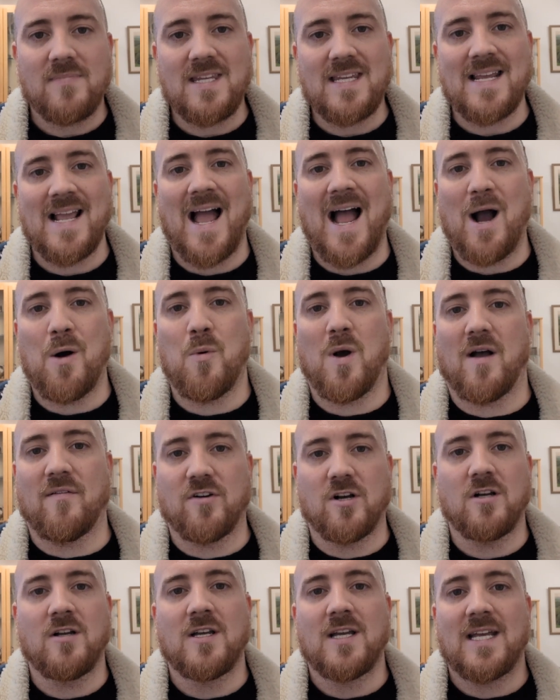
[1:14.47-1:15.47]

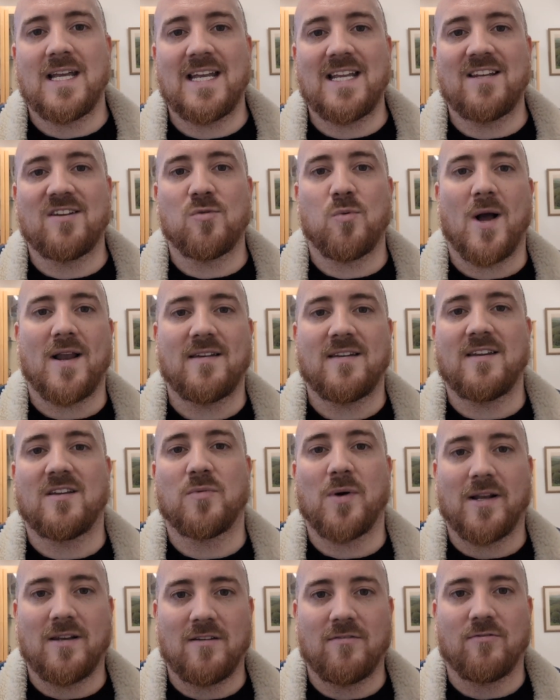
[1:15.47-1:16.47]
However, in
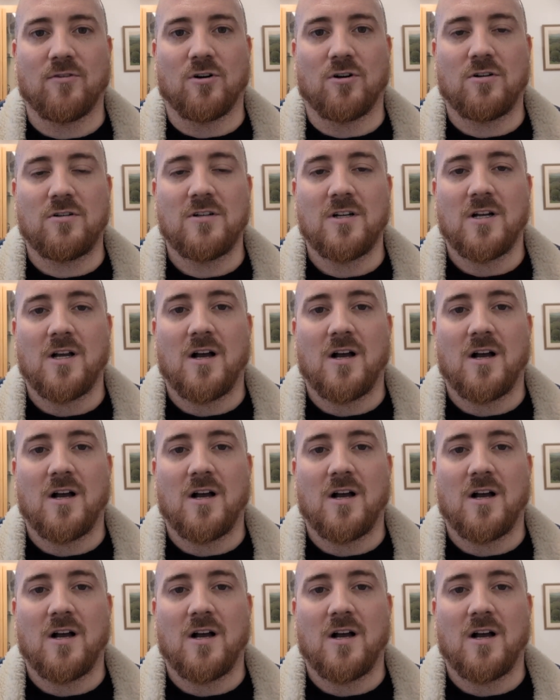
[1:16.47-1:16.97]
2024,